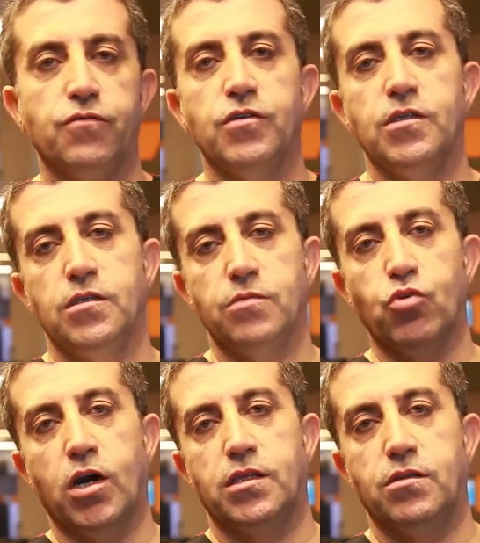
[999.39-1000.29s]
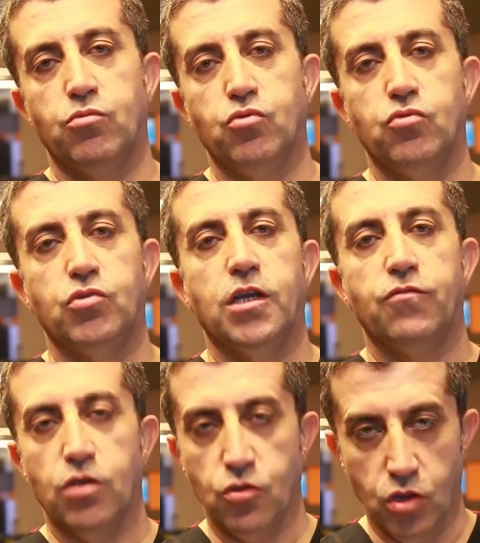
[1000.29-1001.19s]
I mean again,
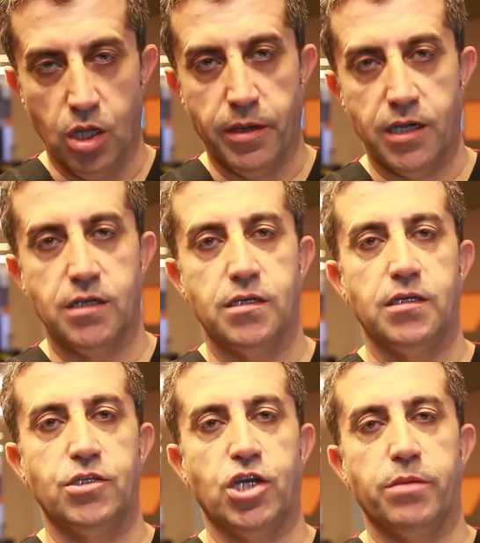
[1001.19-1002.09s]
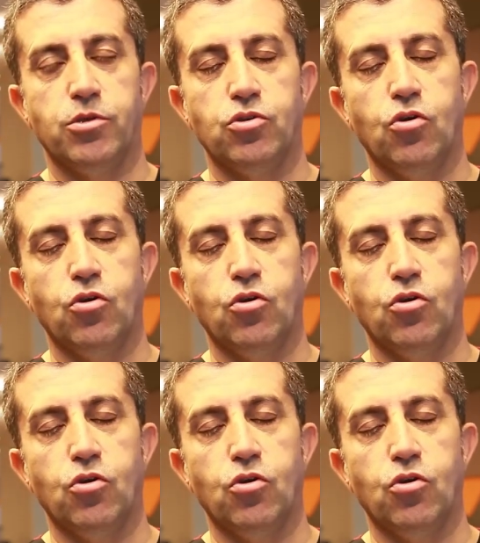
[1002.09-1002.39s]
hair transplantation